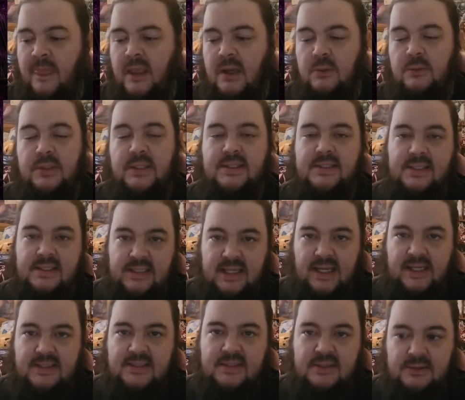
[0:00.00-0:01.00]
When this
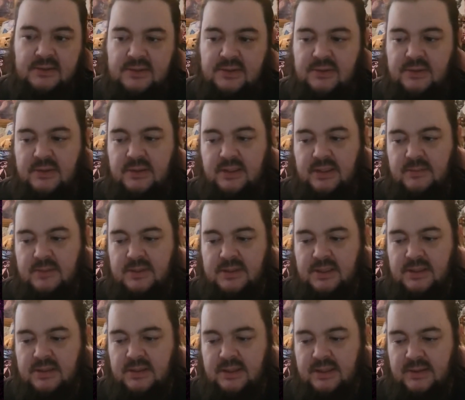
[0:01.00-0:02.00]
attacks, deal 200 damage to
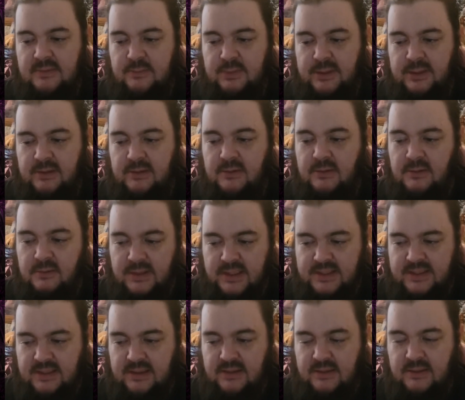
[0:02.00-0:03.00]
target player or
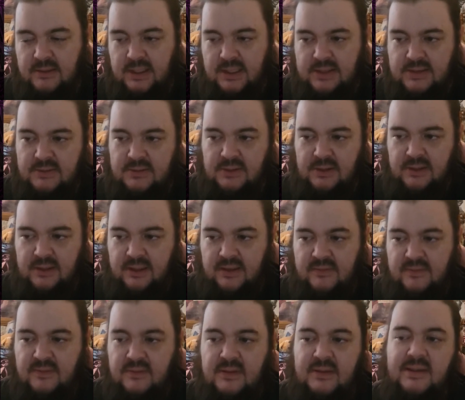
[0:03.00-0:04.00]
Resonator, you gain 200
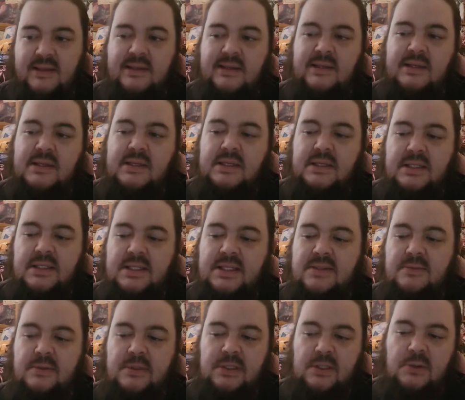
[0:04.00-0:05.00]
life. She's
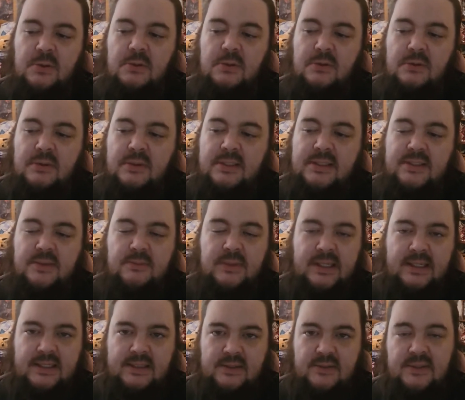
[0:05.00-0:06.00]
really cool as a way
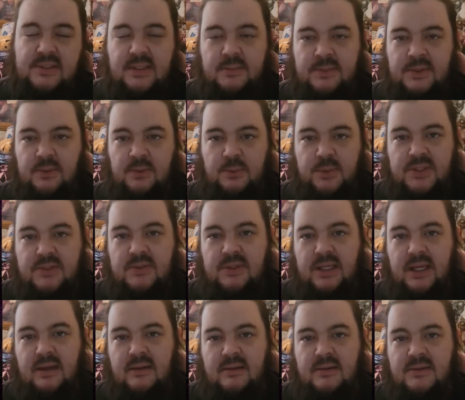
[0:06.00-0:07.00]
to do something with mystery
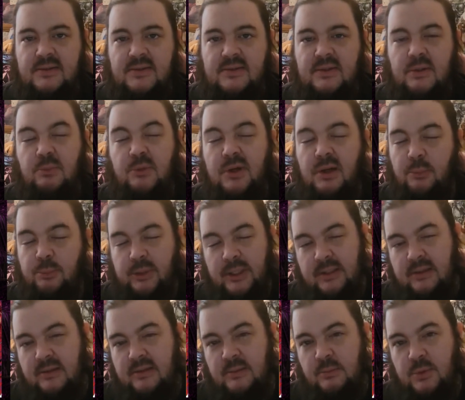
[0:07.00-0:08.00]
counters. The more I played
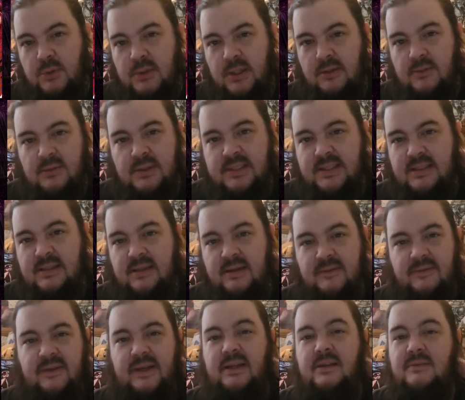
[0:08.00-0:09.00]
her, the more I wasn't a
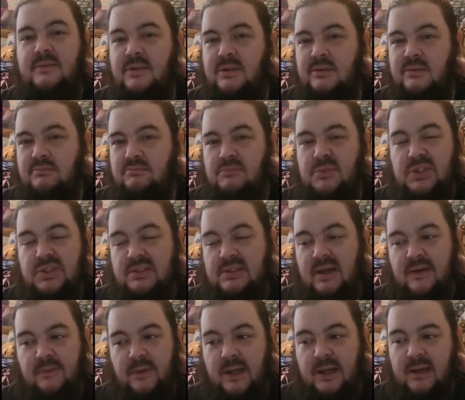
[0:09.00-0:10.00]
fan of her, just
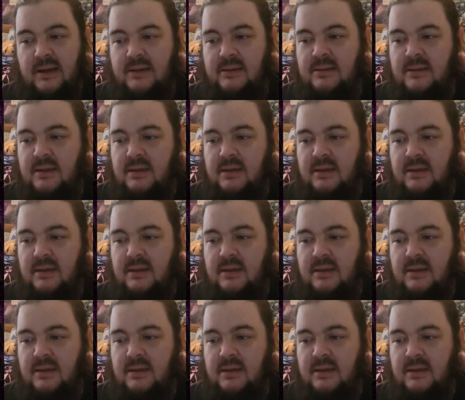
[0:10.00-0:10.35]
FYI.